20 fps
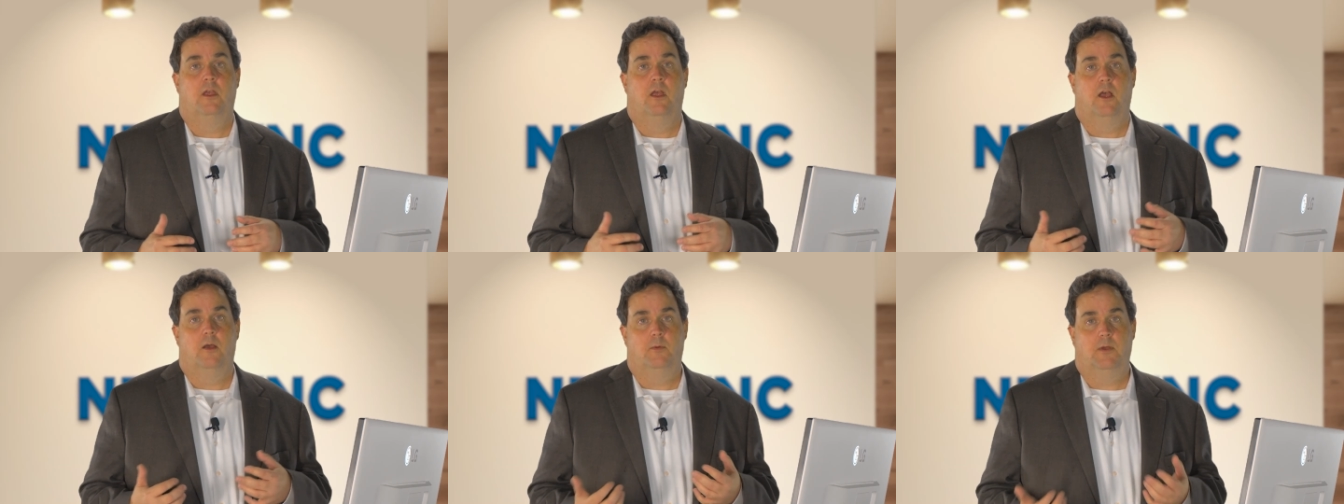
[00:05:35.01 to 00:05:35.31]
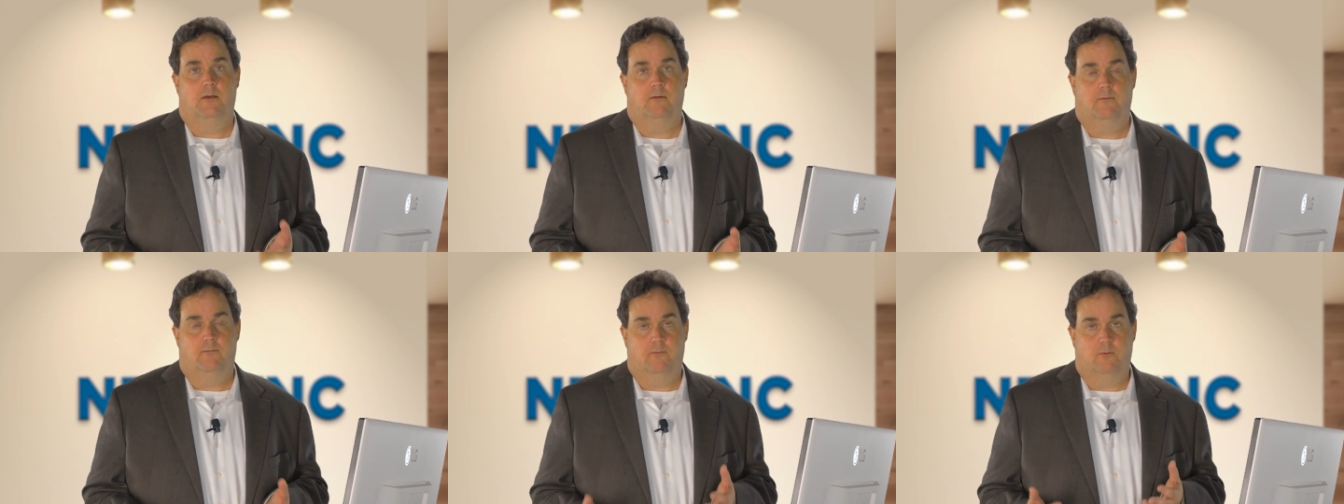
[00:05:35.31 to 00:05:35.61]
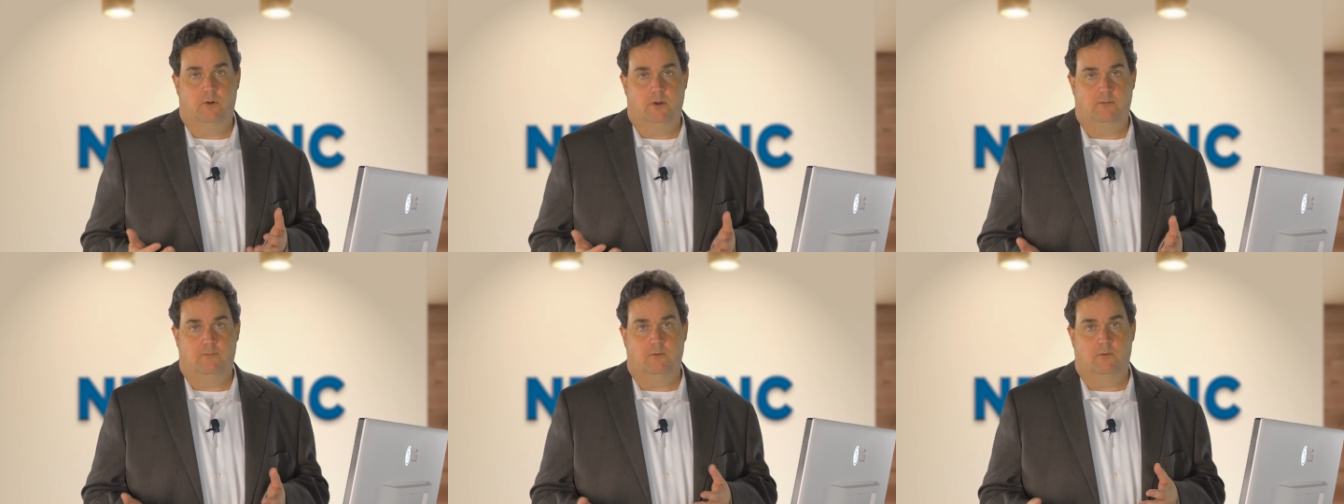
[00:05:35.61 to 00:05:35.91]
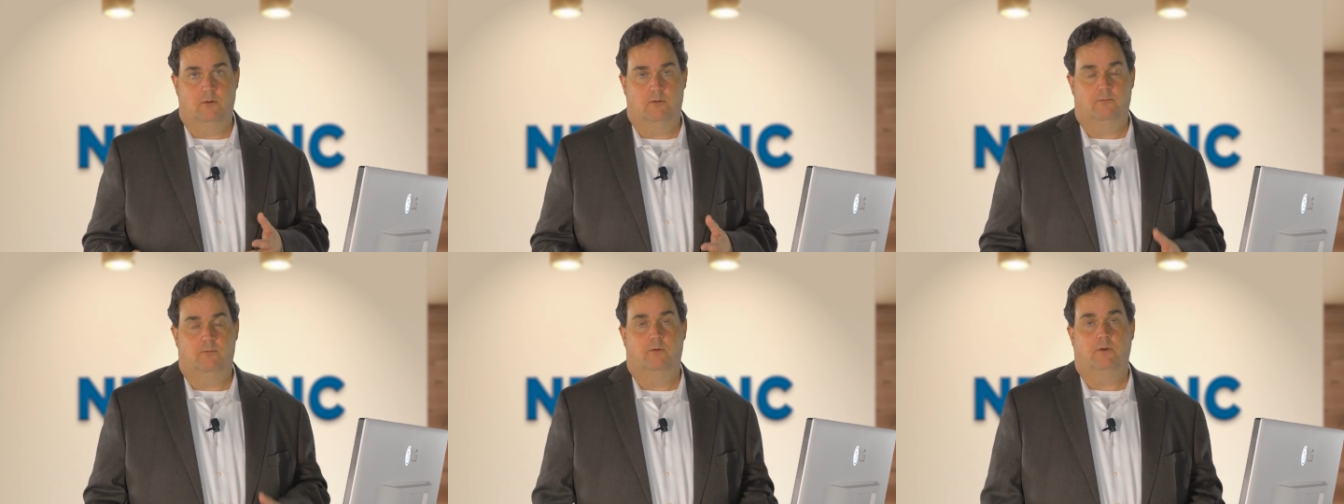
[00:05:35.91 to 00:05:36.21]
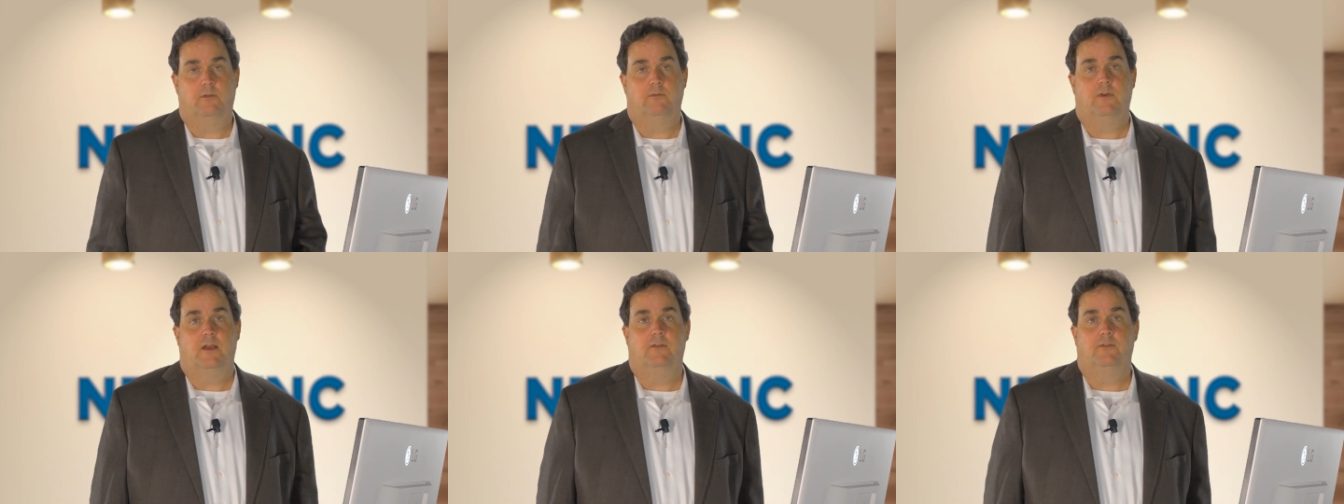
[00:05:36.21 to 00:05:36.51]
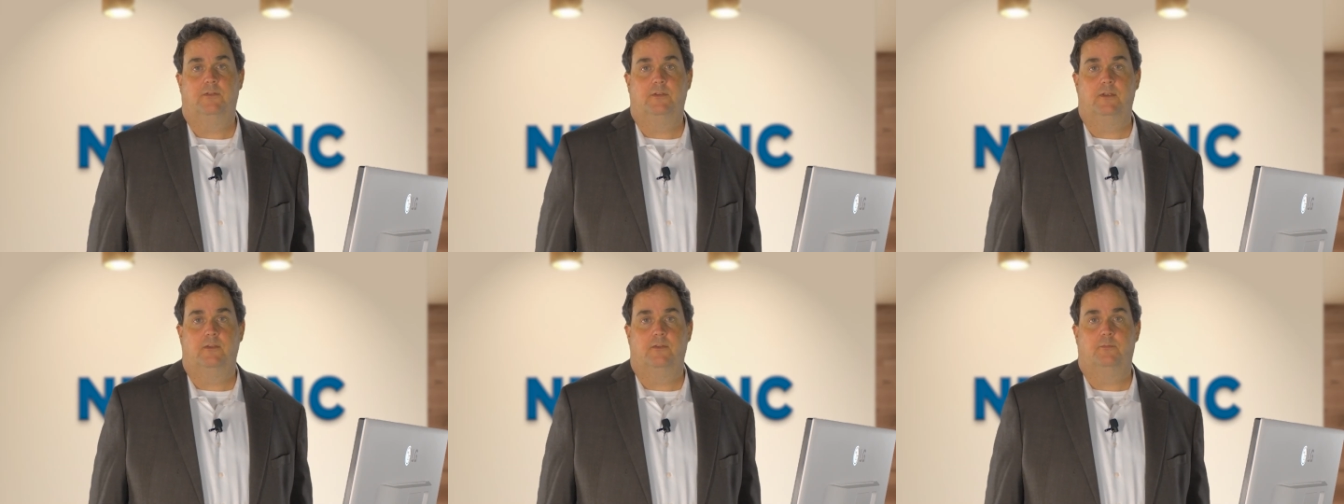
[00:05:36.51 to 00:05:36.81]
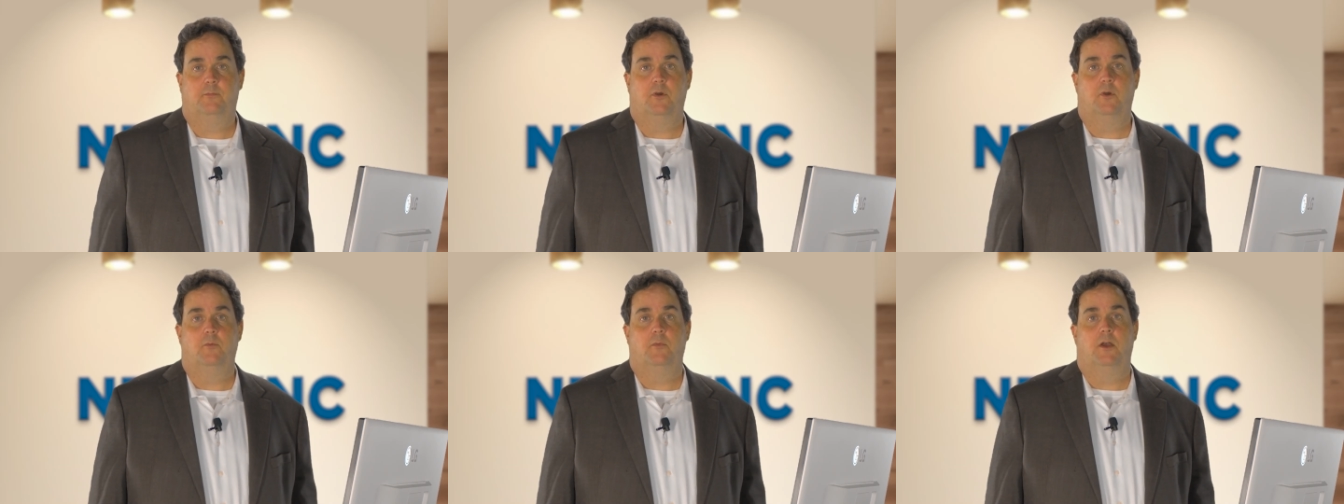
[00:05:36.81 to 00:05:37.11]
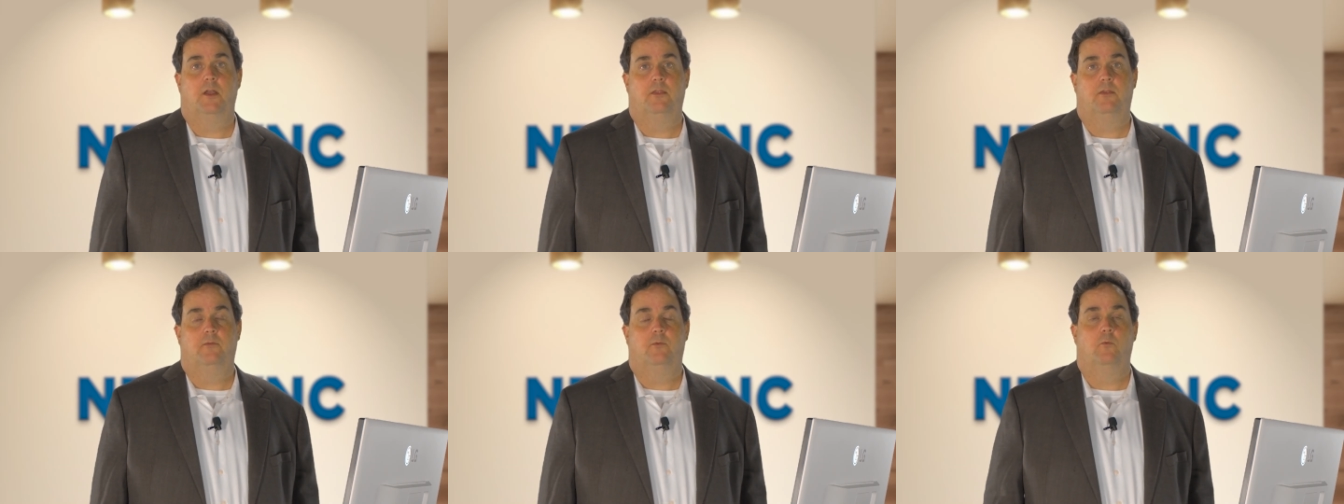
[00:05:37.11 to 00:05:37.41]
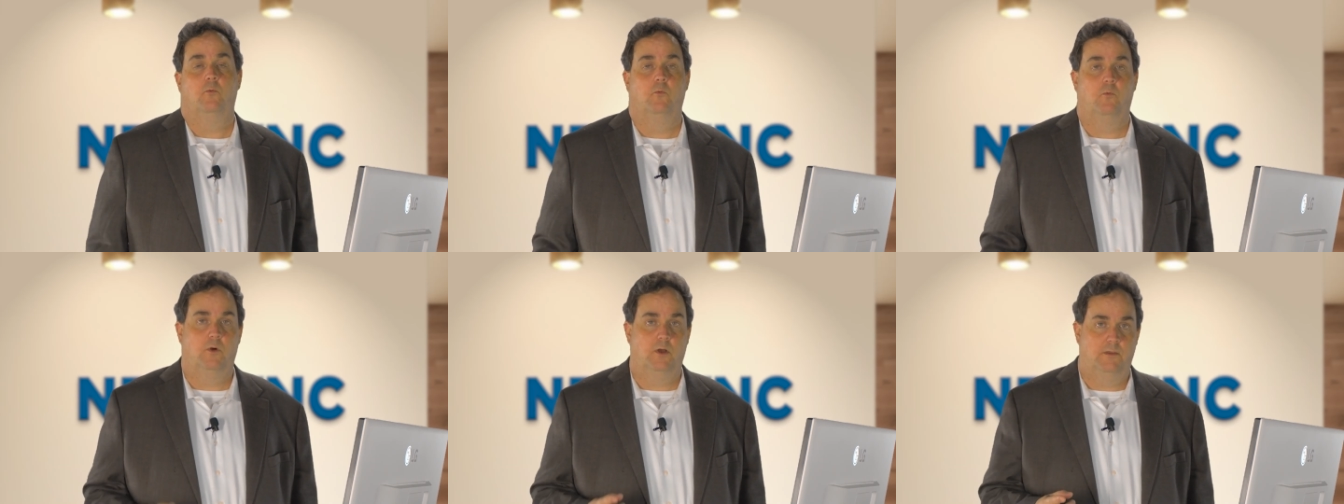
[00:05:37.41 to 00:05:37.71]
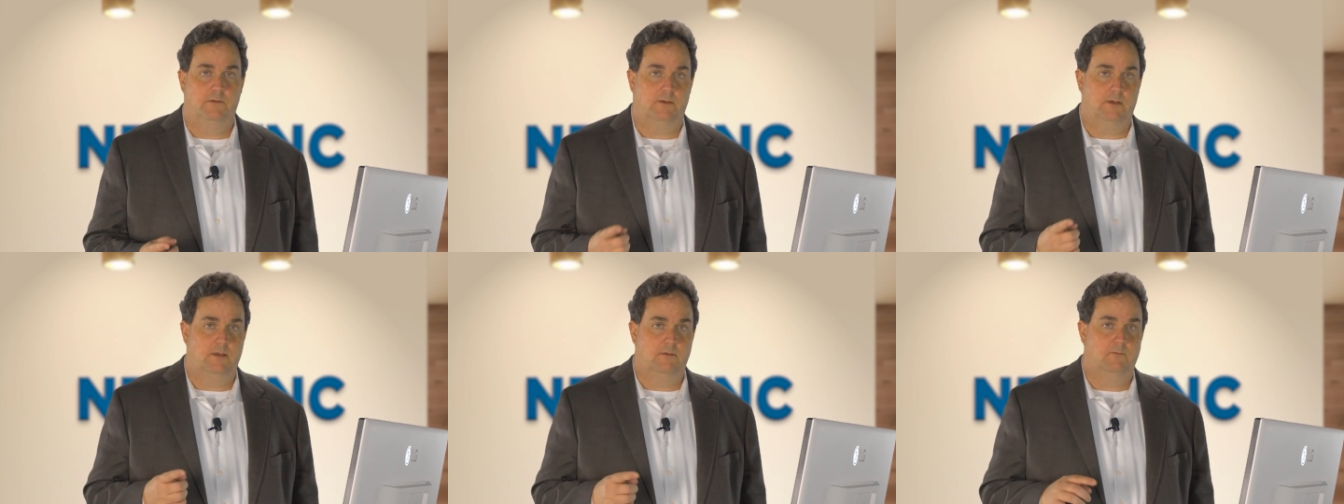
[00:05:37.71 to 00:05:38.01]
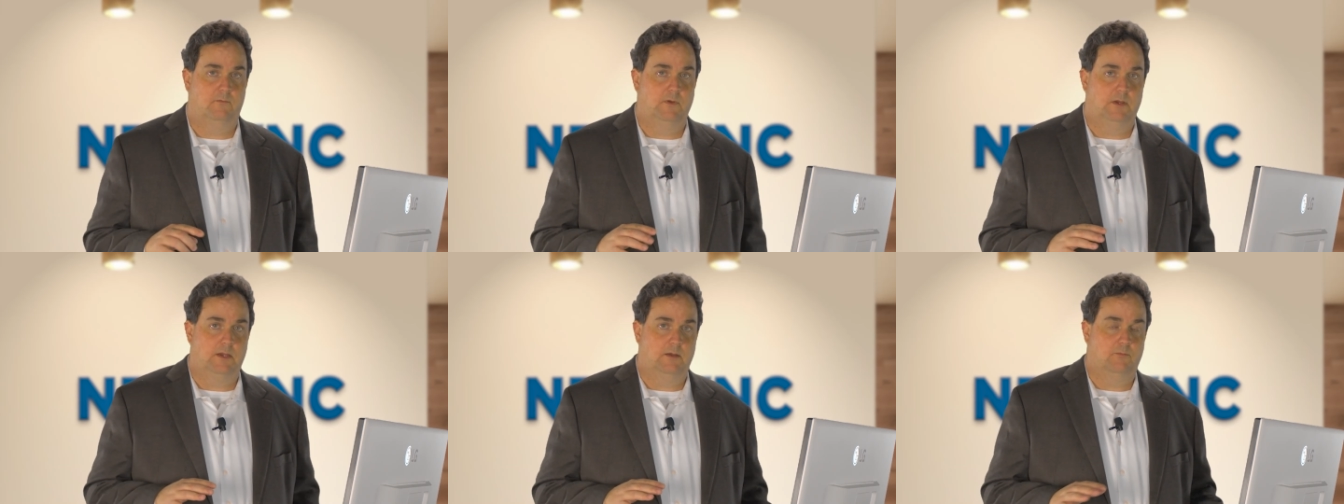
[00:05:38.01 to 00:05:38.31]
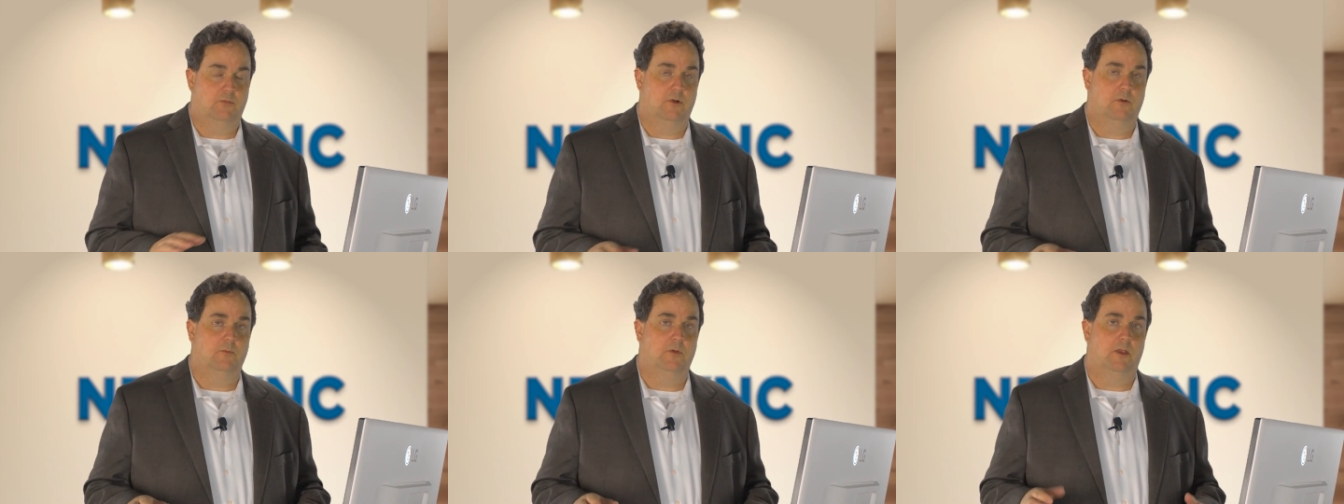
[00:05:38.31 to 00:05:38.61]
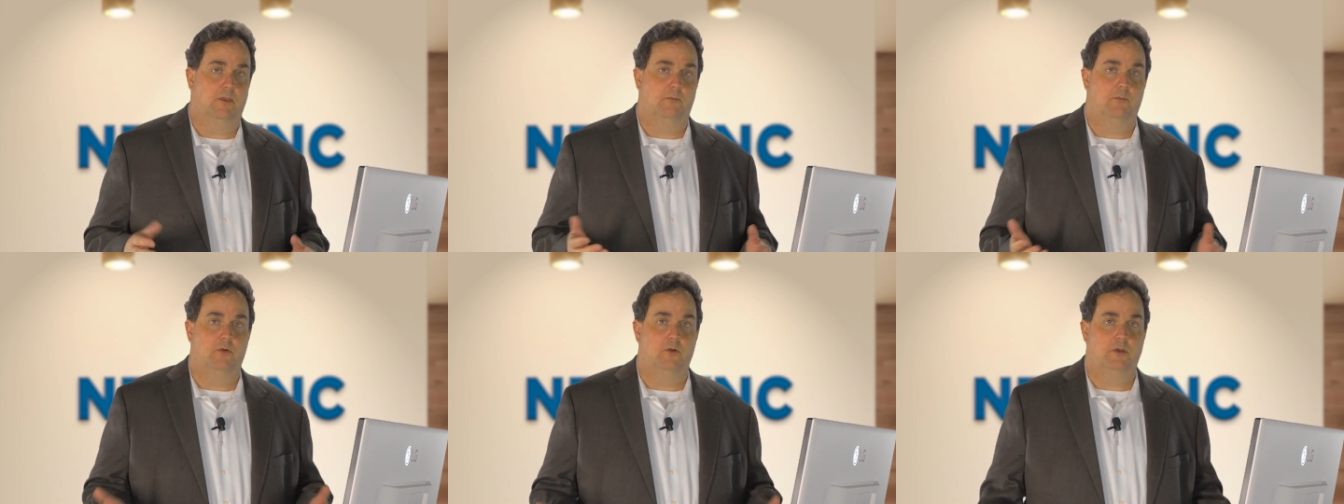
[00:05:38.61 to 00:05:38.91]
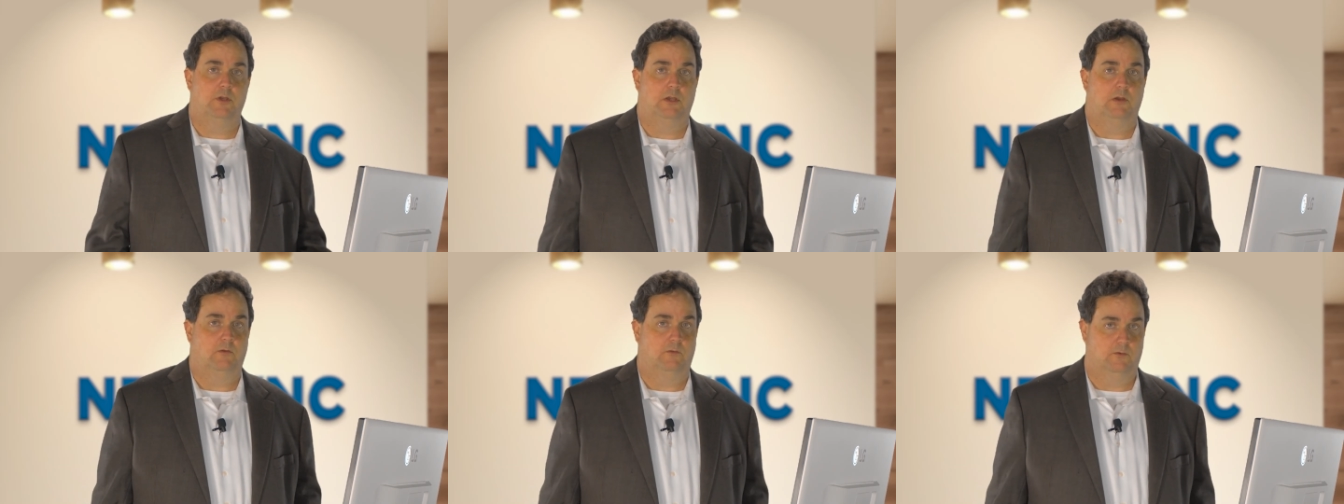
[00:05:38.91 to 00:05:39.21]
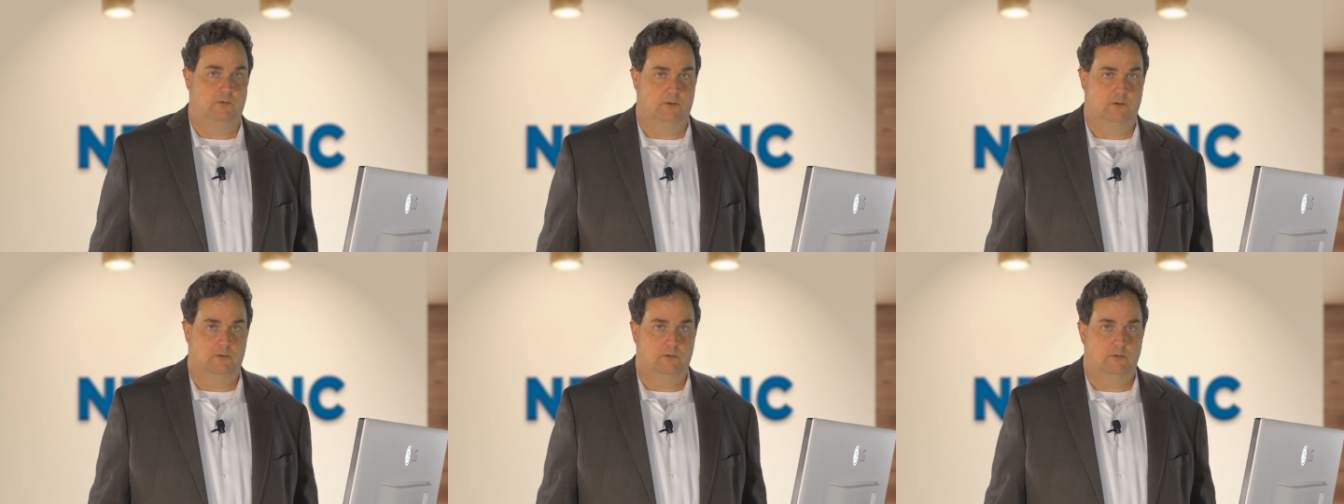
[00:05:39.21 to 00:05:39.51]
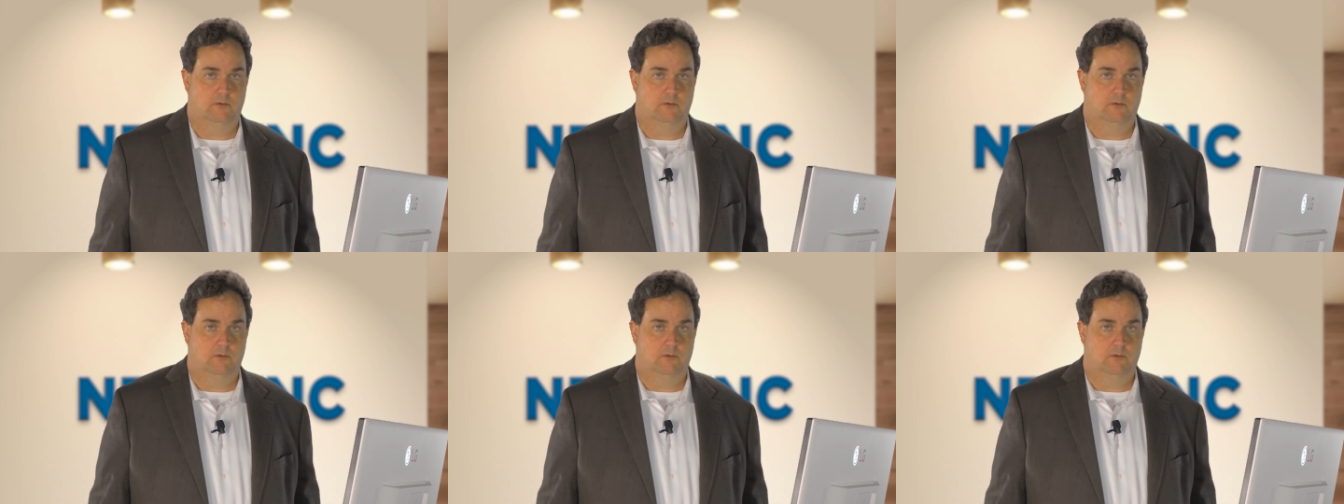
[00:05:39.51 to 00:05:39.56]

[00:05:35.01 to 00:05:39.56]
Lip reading: about 44 or 45 cents per month, one-time fee per month per user.